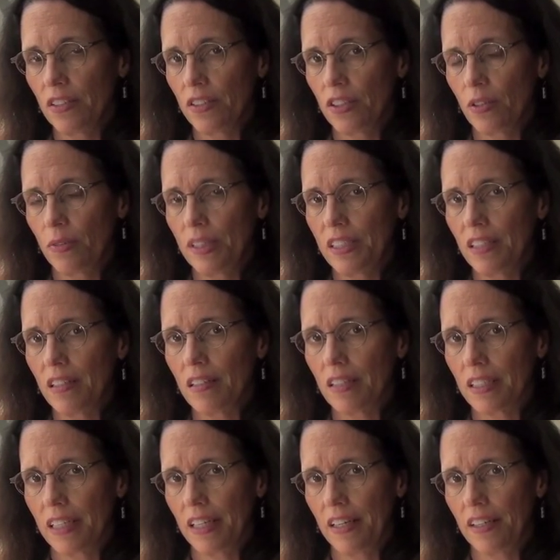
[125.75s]
So,
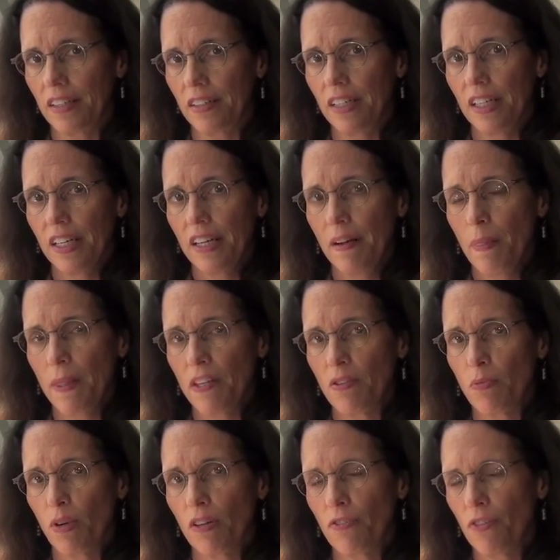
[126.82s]
adult care
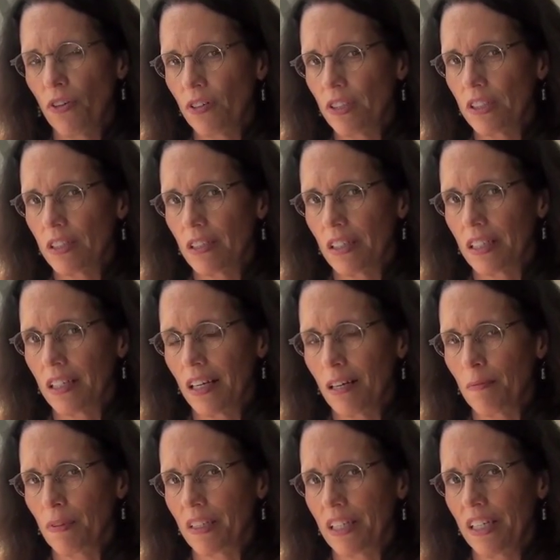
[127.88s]
is more focused on
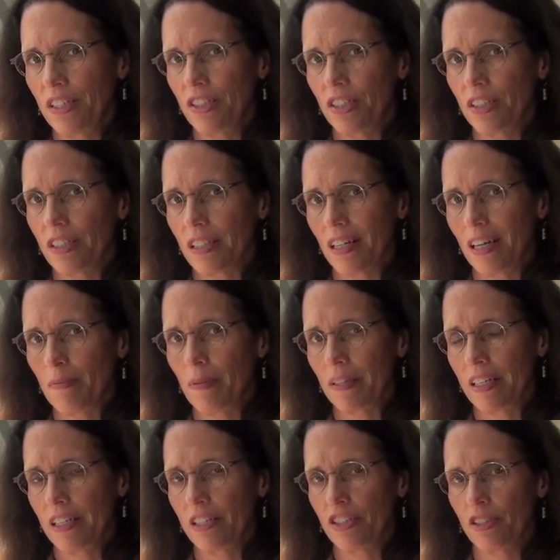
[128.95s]
complications,
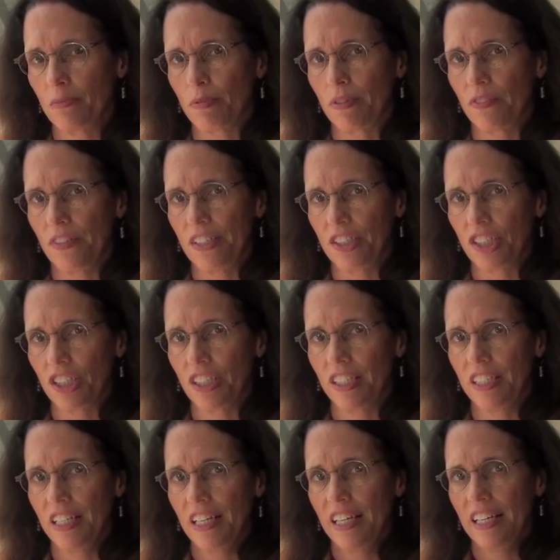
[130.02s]
complication
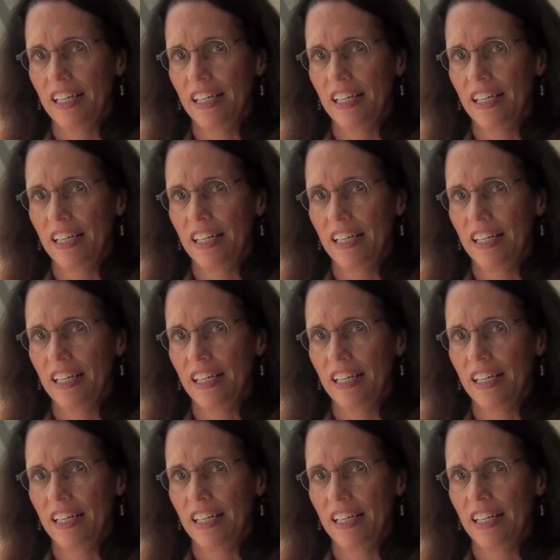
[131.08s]
prevention.